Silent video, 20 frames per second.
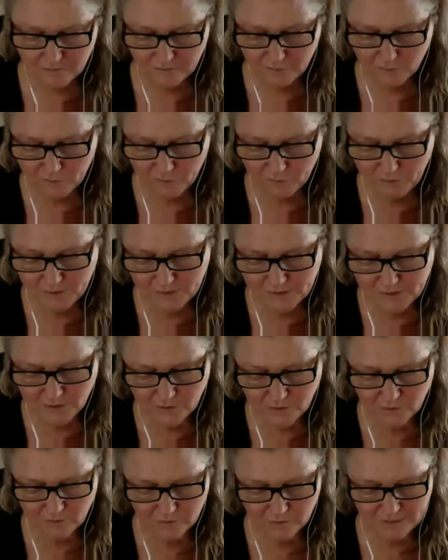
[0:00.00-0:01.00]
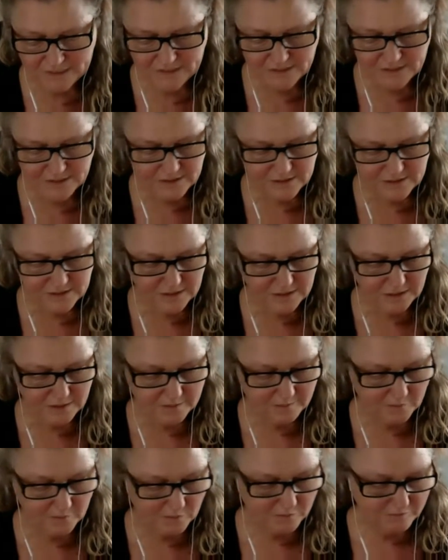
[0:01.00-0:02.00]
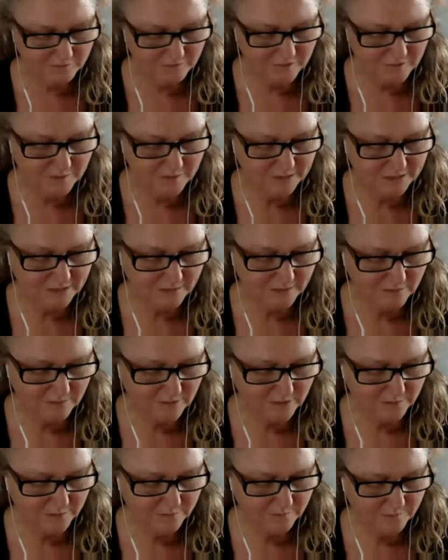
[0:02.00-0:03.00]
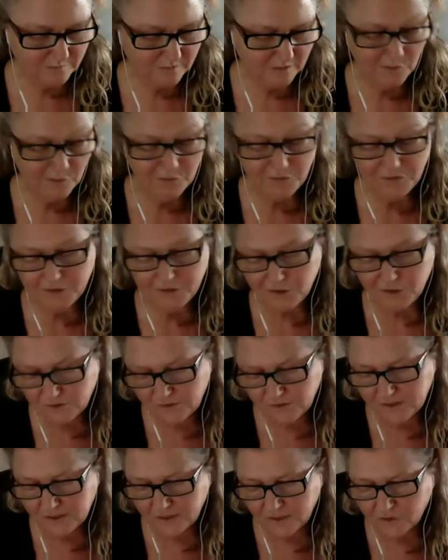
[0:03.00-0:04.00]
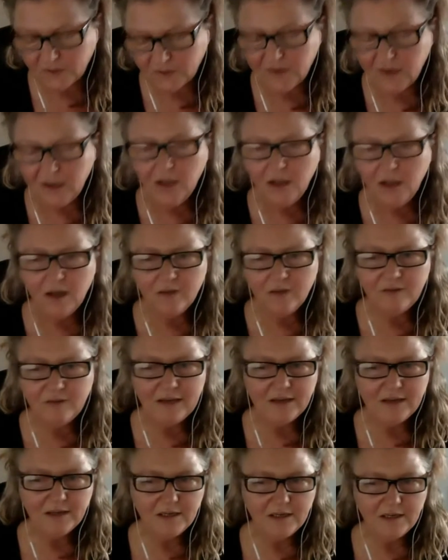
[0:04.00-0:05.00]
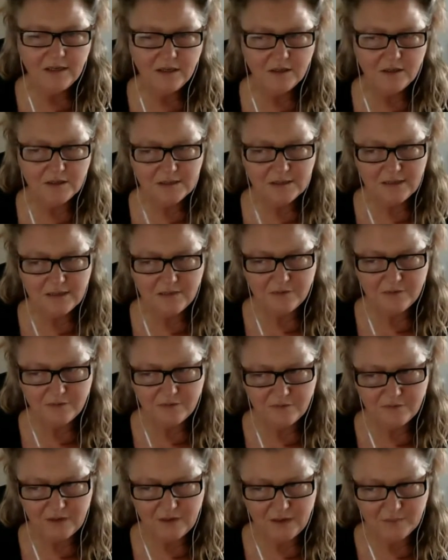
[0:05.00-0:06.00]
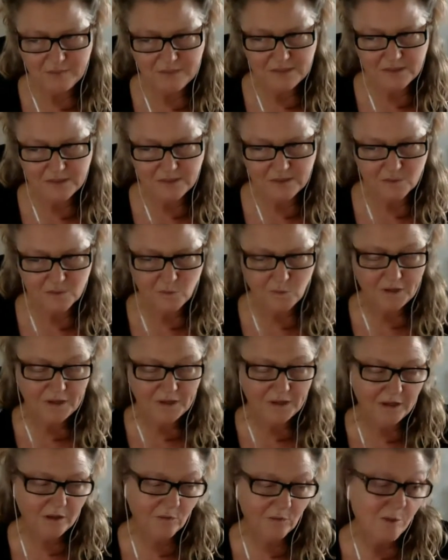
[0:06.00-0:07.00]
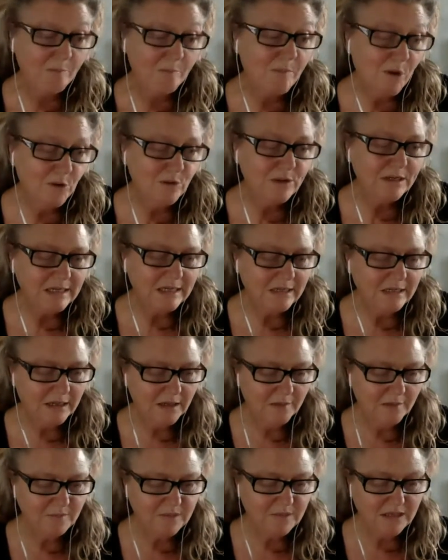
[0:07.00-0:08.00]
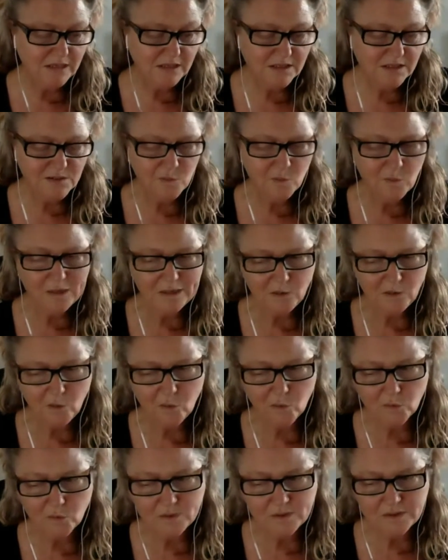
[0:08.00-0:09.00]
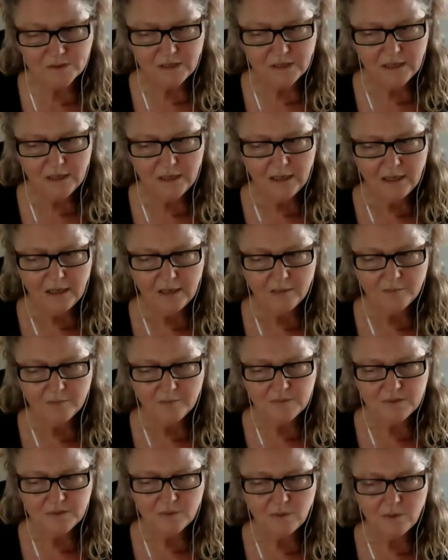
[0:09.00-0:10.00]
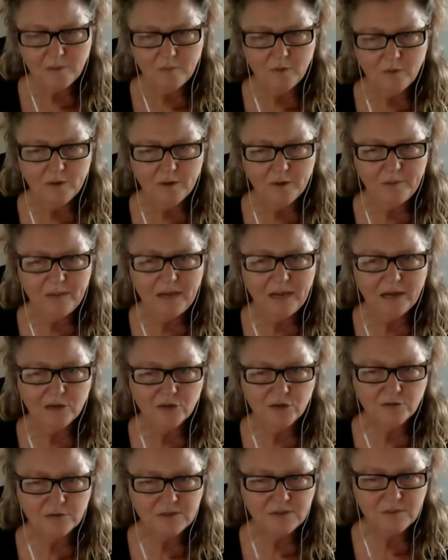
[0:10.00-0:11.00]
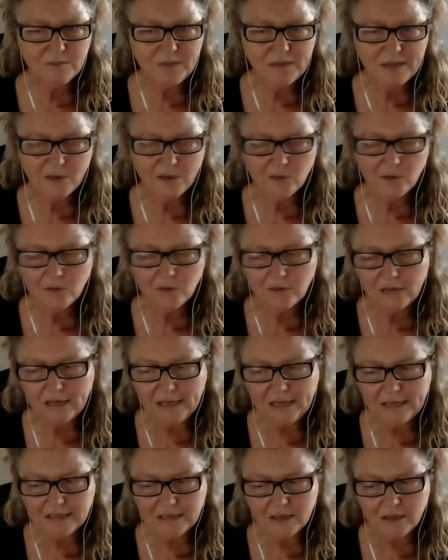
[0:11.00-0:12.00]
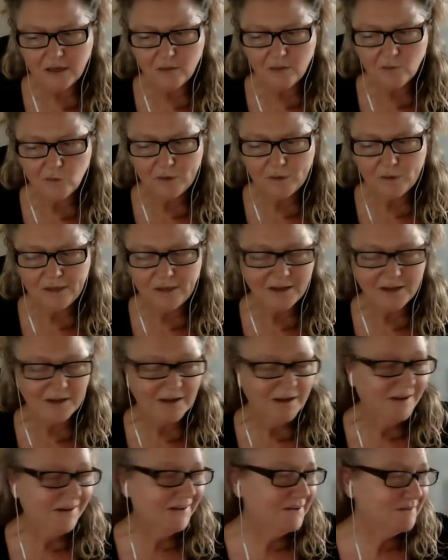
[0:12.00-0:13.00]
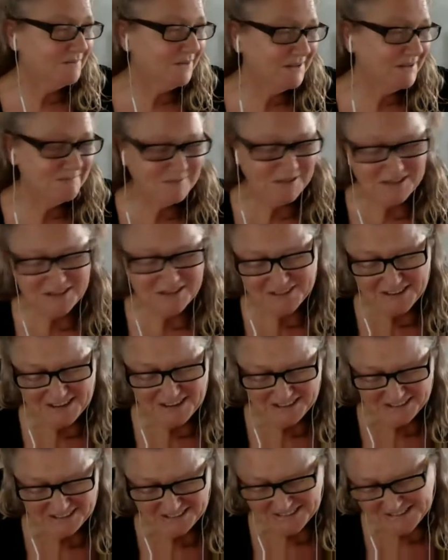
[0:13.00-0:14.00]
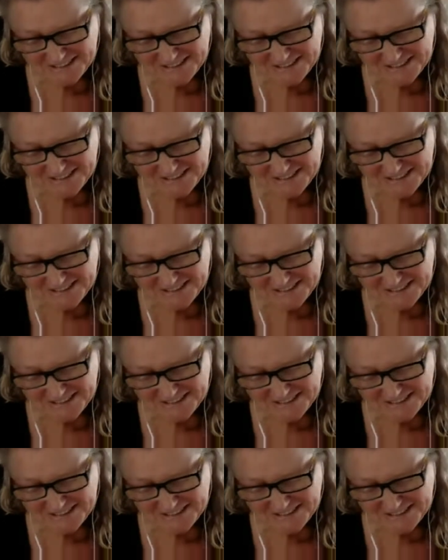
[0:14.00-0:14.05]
for personal reasons, on family health issues, etc., I've had a year's leave of absence working remotely in this one course. So I'm on a partial sabbatical and I'm working, I'm up here. This